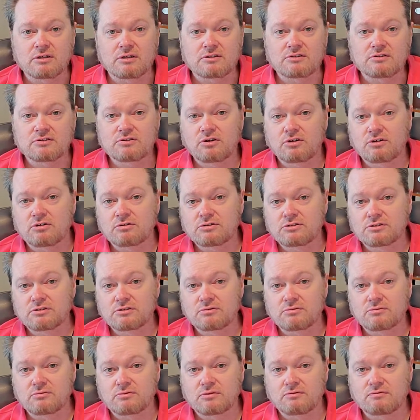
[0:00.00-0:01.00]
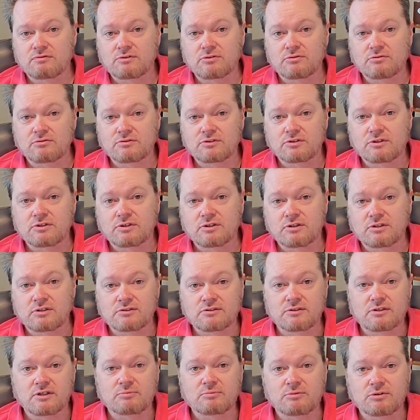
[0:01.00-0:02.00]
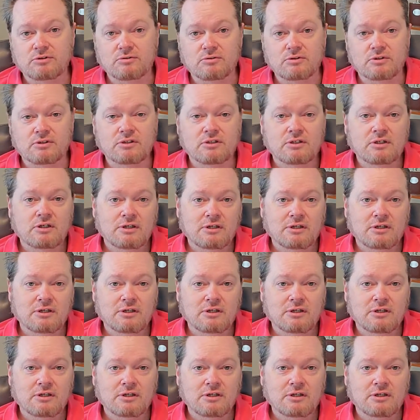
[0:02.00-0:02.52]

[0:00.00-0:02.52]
excursion review series that I'm doing,